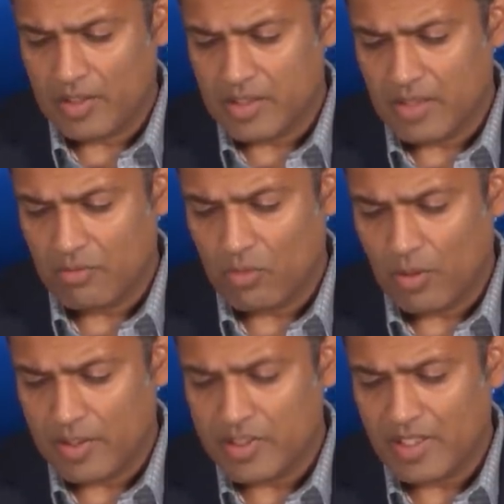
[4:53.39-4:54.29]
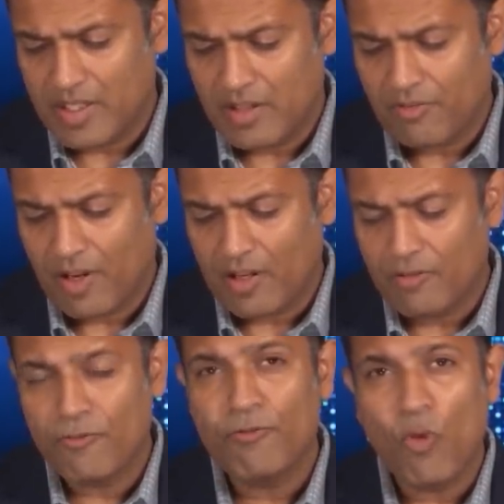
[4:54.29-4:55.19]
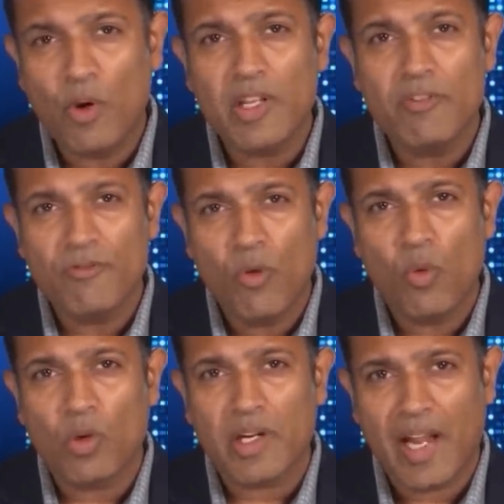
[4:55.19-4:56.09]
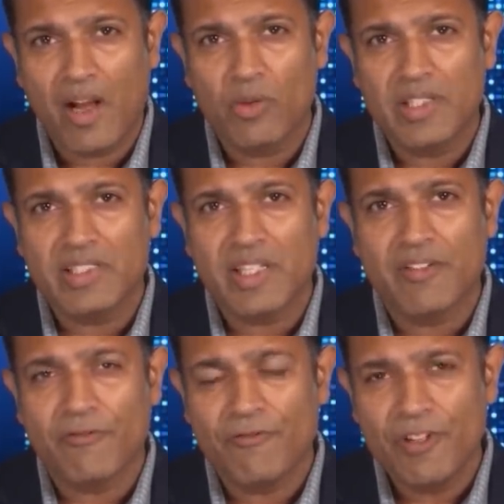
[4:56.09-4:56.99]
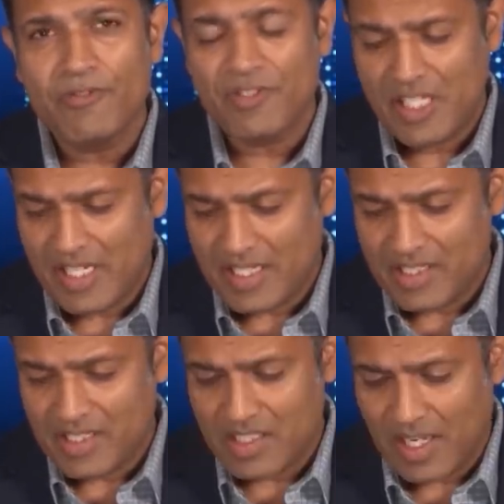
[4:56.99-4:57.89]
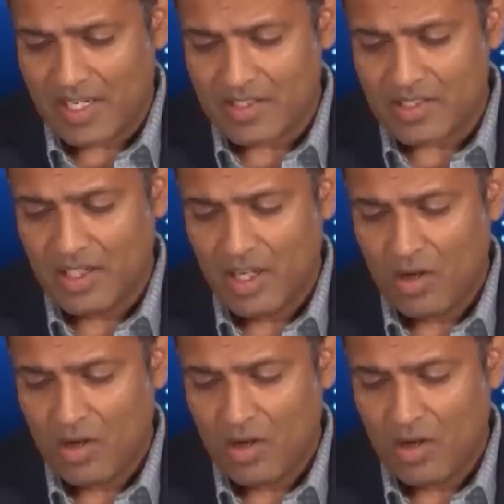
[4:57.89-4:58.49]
is that Reuters identified 44 counties in 15 states